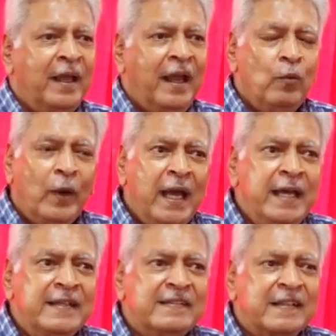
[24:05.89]
And what I
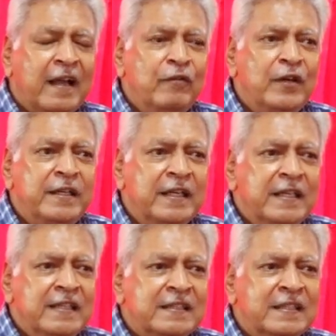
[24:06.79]
discovered
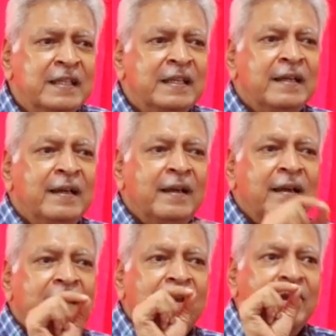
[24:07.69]
is
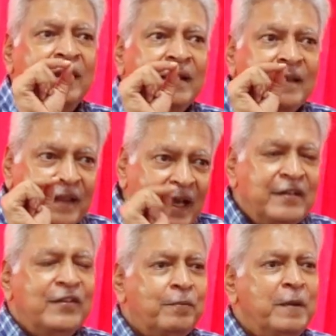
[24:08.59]
that
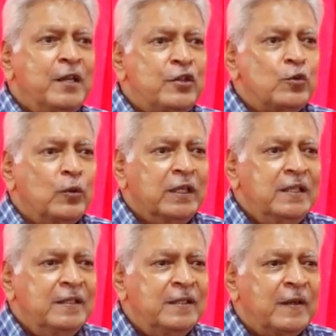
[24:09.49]
is
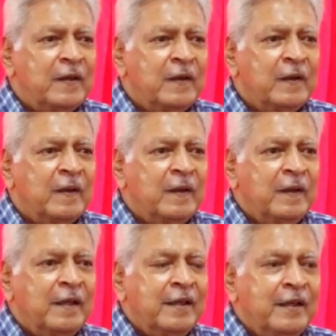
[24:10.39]
spiritual,
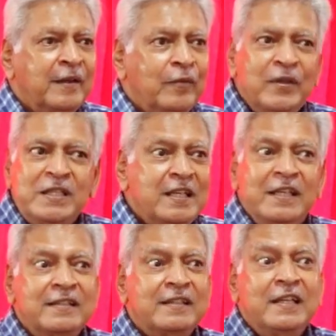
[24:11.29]
which
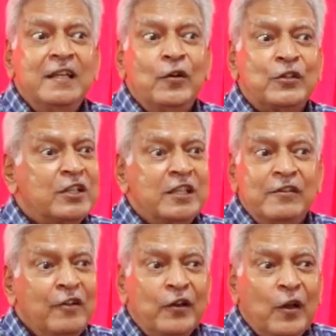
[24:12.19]
he, he or she is
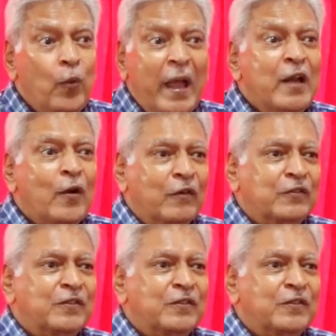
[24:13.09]
not aware of.